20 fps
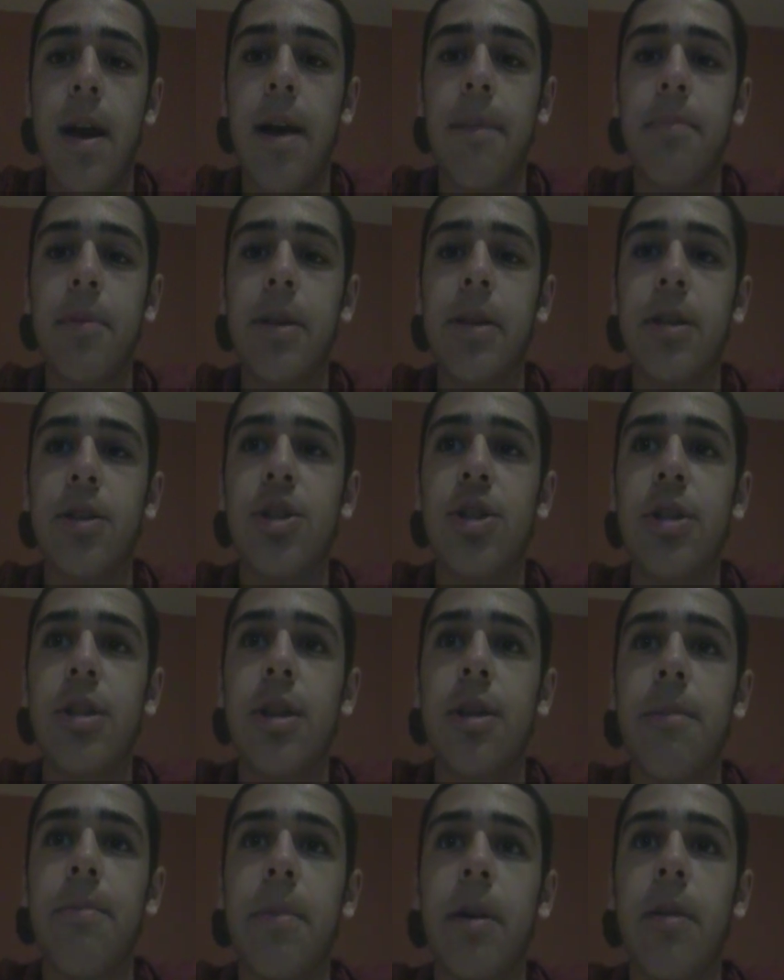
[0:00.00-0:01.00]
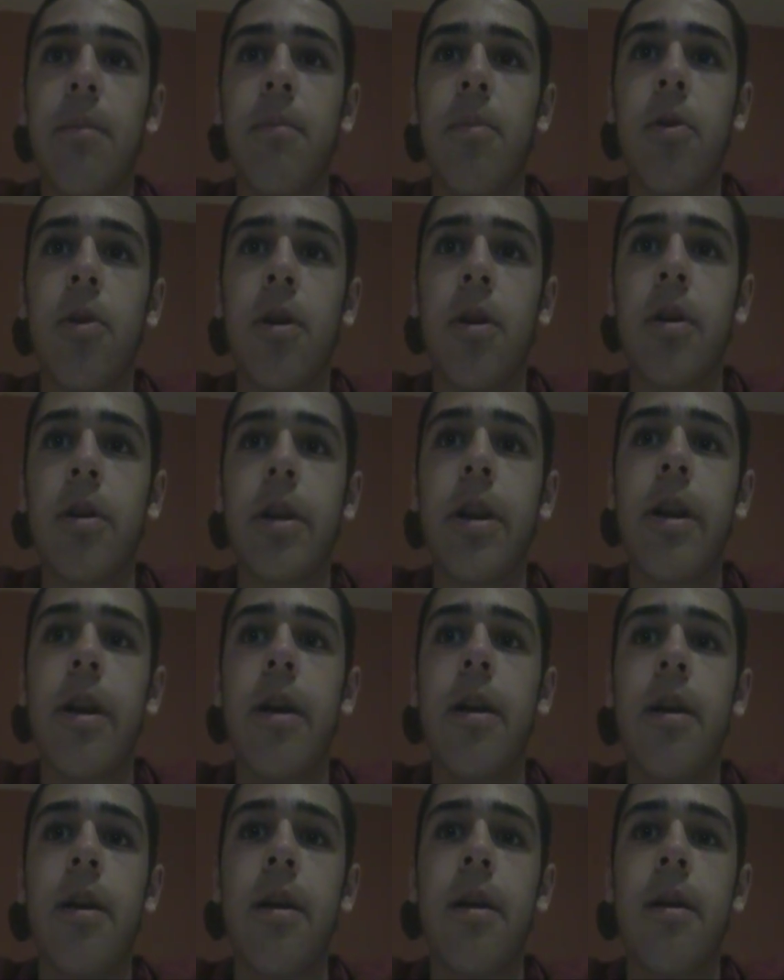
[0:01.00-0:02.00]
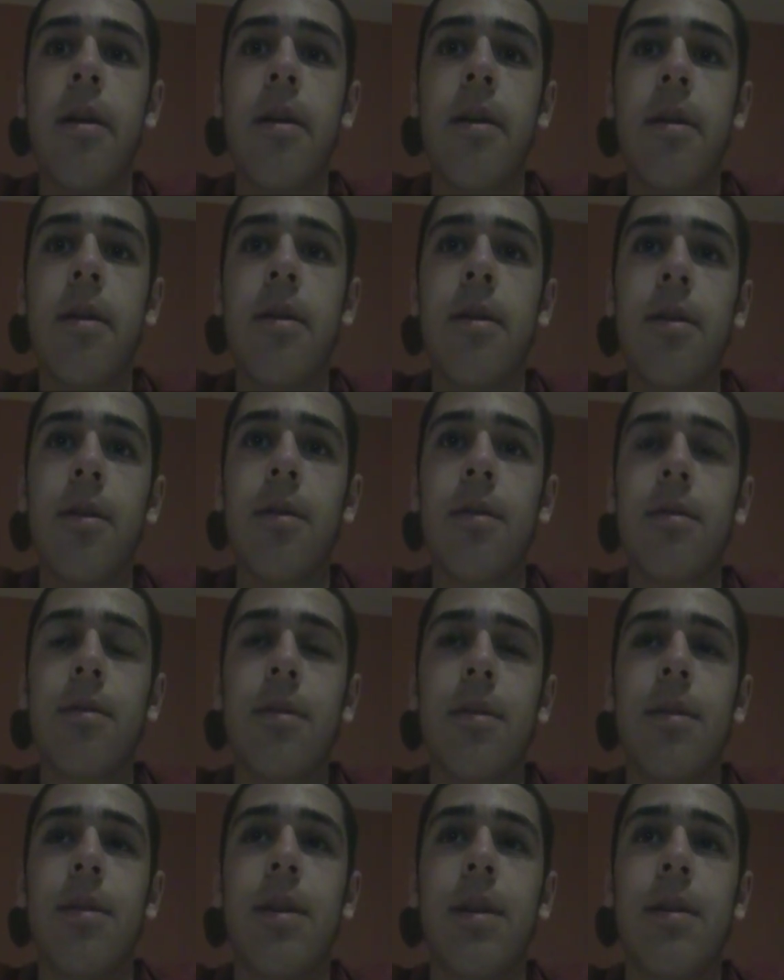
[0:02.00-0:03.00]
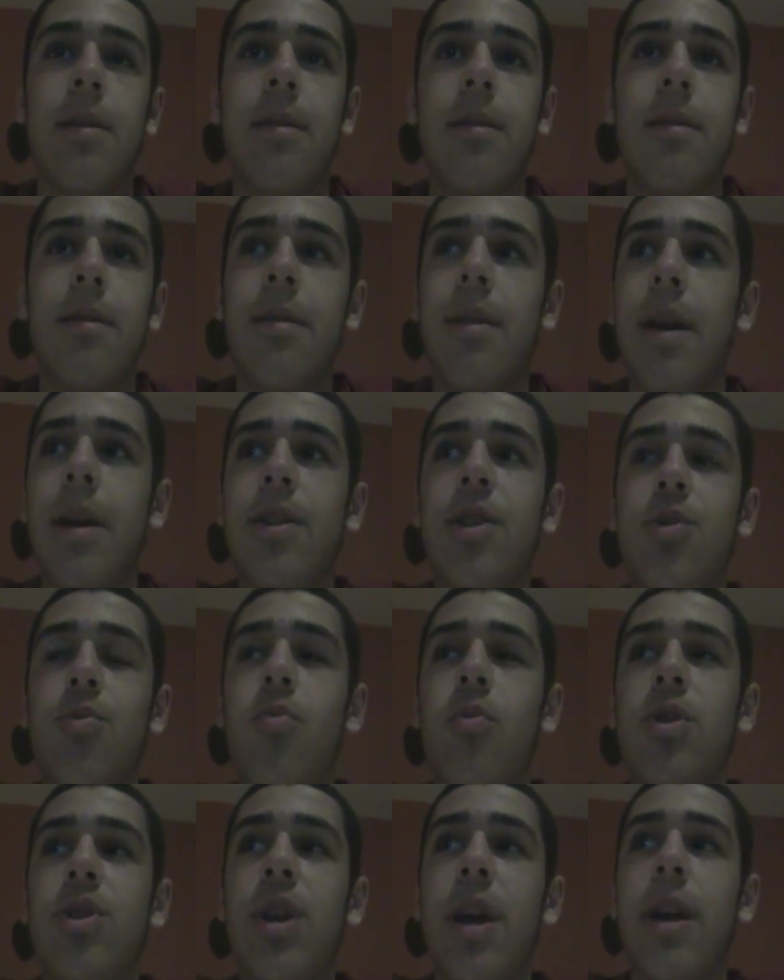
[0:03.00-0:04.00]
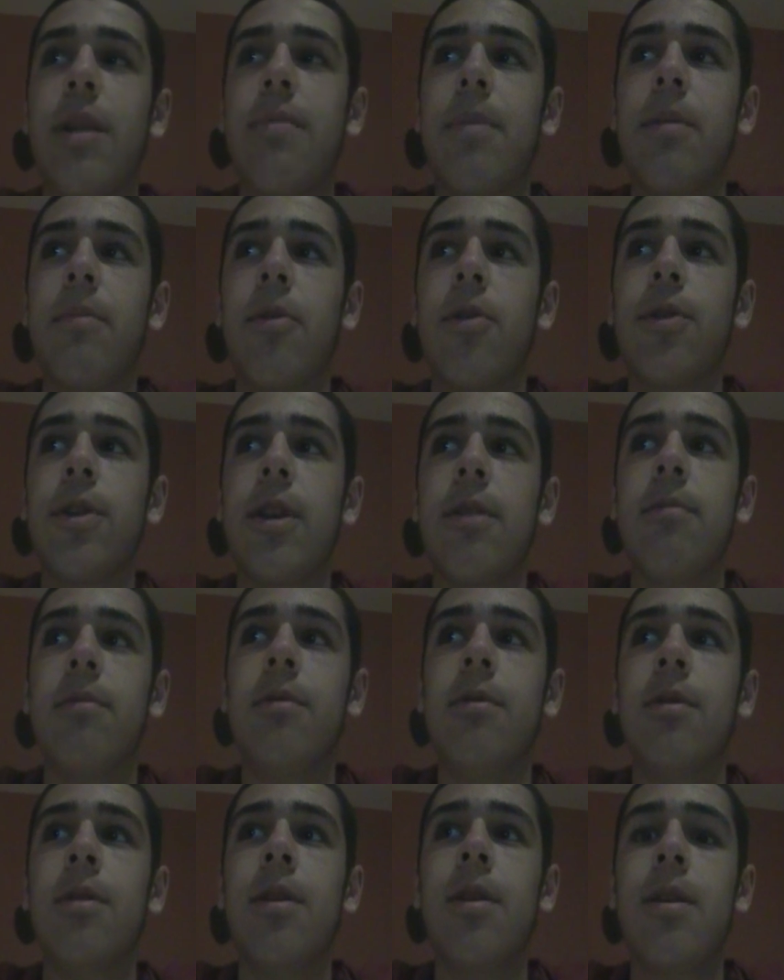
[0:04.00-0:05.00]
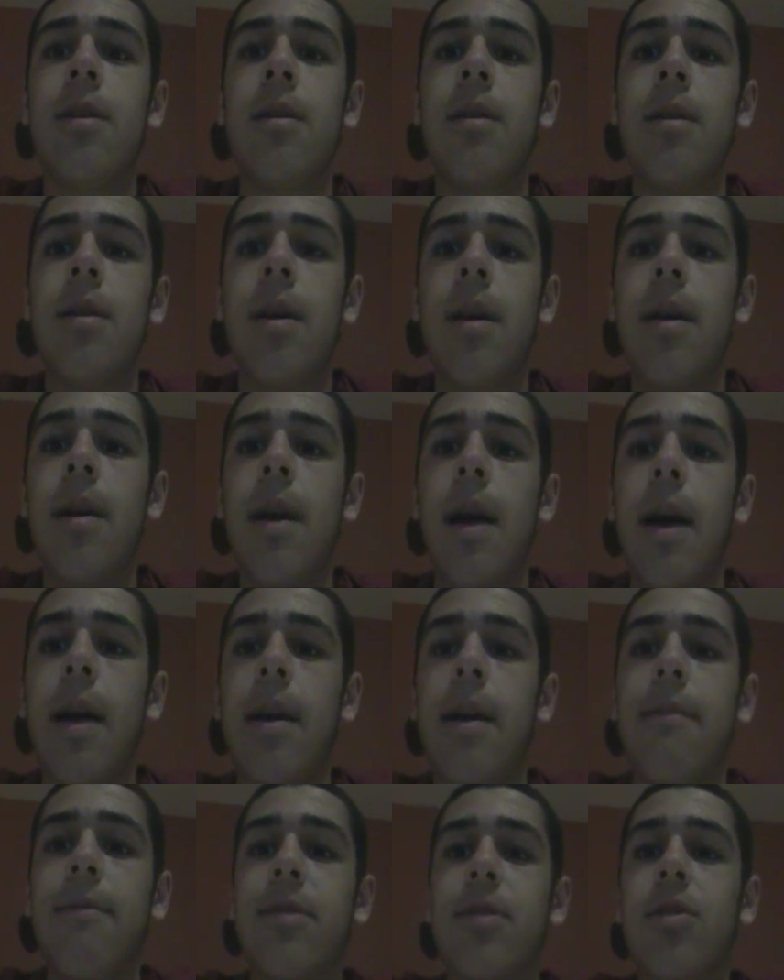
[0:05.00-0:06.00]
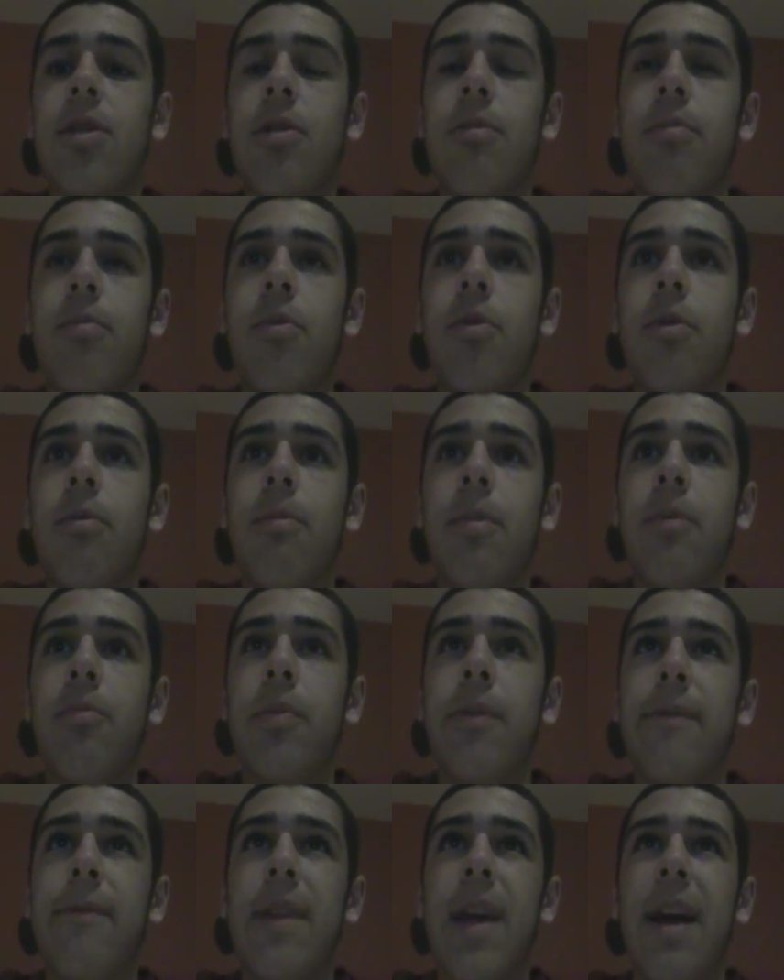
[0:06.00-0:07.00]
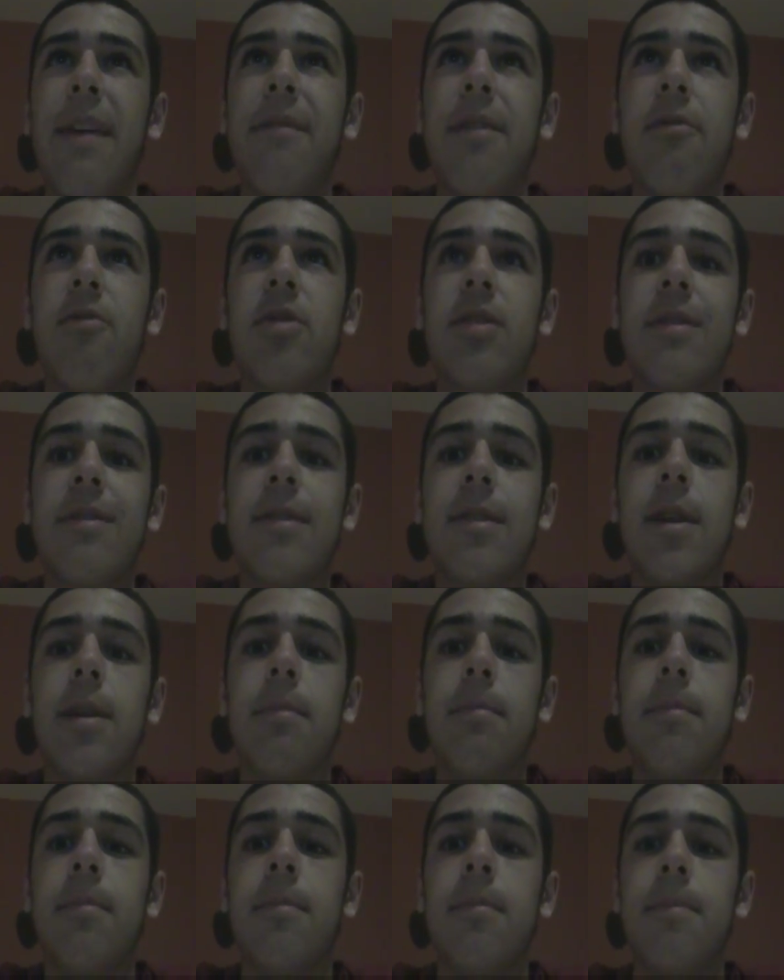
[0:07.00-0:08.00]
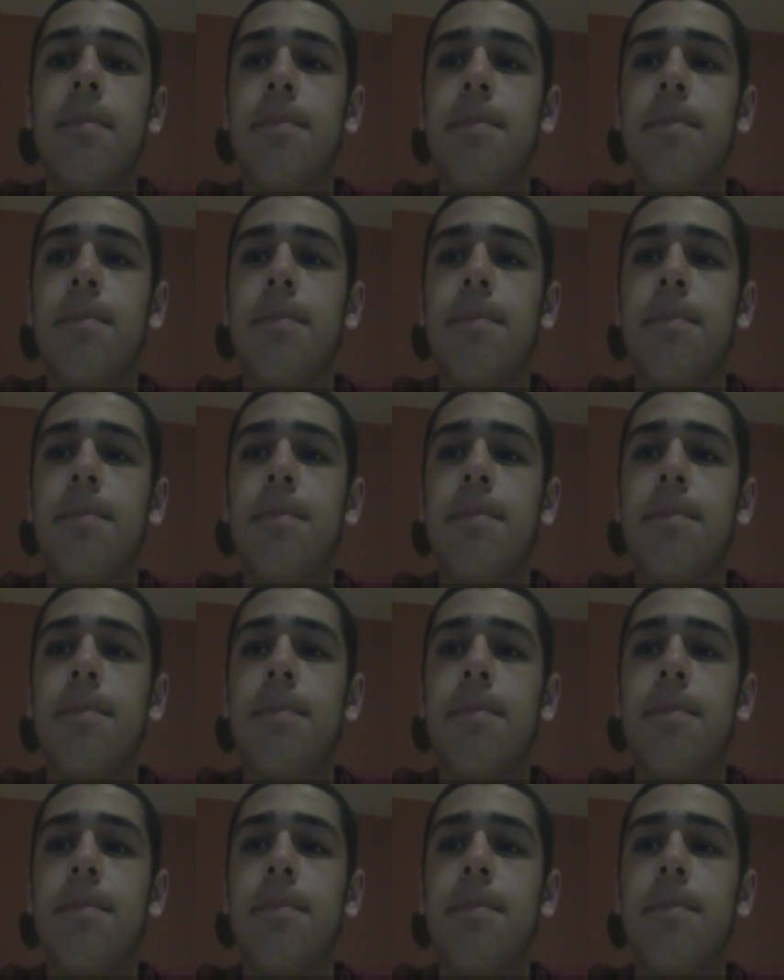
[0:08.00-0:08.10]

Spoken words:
I played a shit ton of ping pong today, and I just wish I had a ping pong table. I have a dartboard, but I've never set it up.